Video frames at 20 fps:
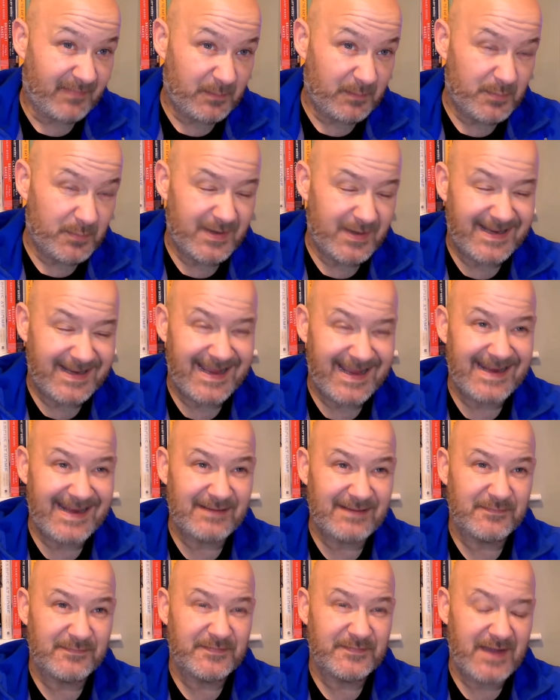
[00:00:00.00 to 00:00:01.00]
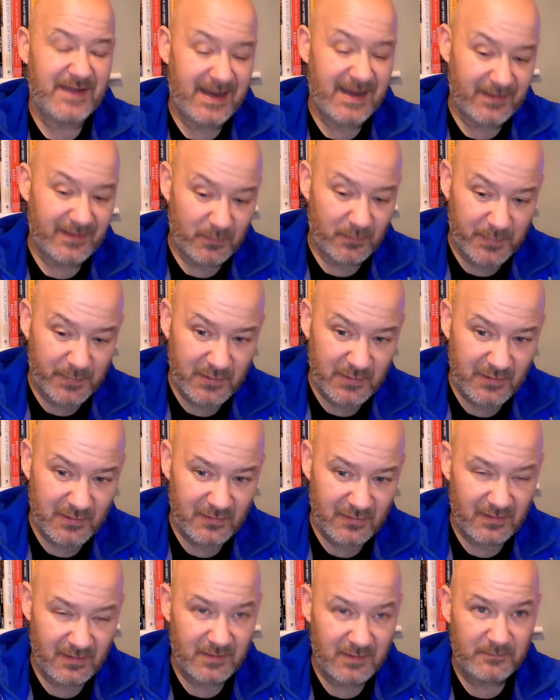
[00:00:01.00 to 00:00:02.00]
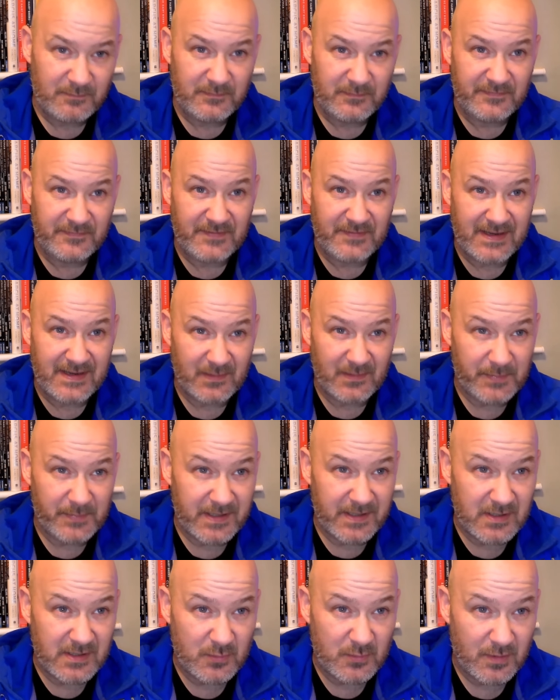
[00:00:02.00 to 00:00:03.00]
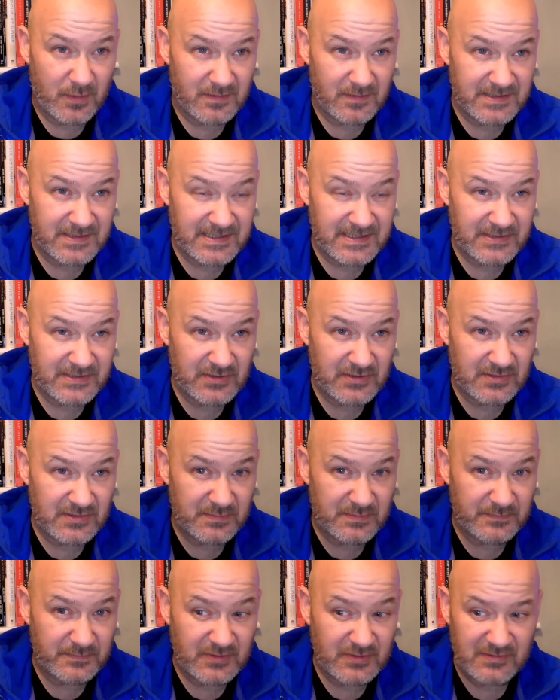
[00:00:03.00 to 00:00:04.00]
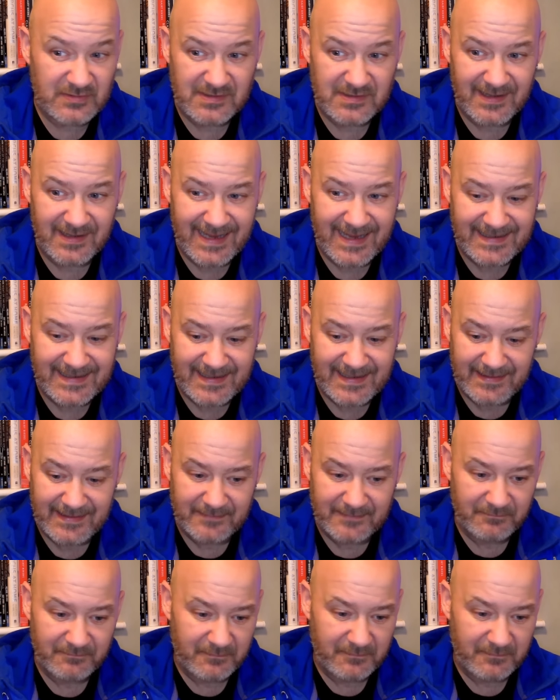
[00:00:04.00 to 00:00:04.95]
But again, final ball, final bit of quality just lacking.